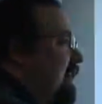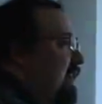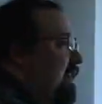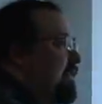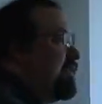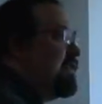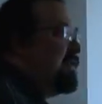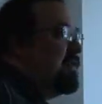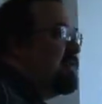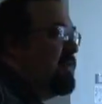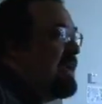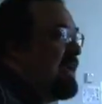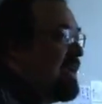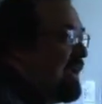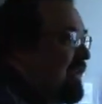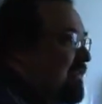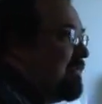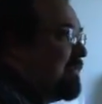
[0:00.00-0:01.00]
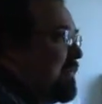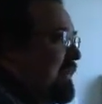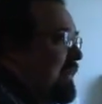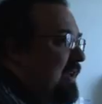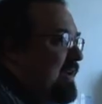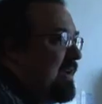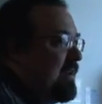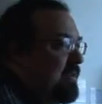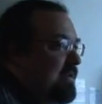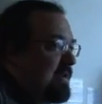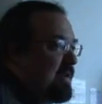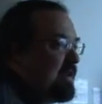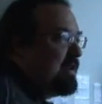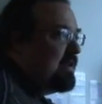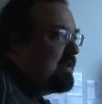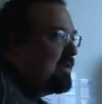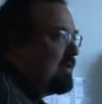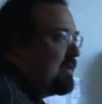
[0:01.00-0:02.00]
Even during the weekends, we get
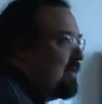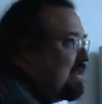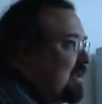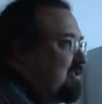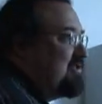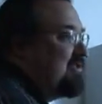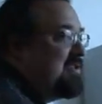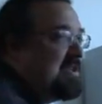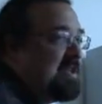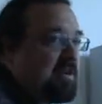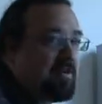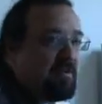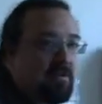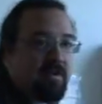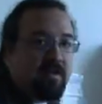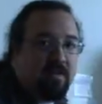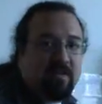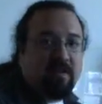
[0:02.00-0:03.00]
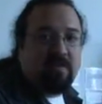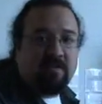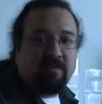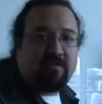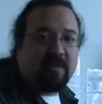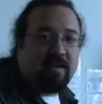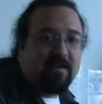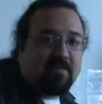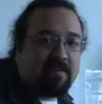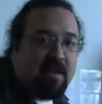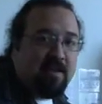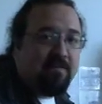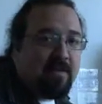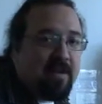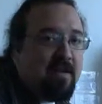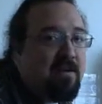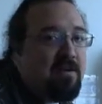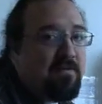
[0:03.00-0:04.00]
lunch and dinner in the Slice
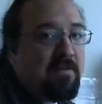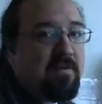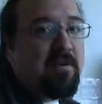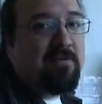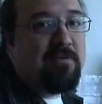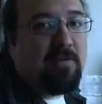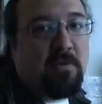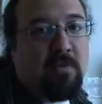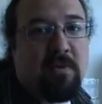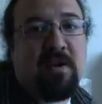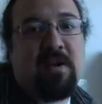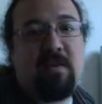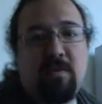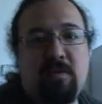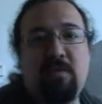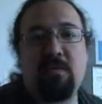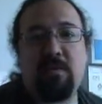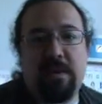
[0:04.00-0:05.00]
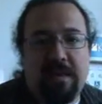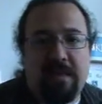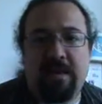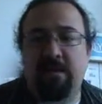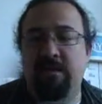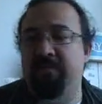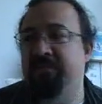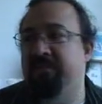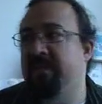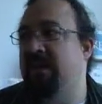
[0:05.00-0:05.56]
Cafe here for those who are working through the weekend.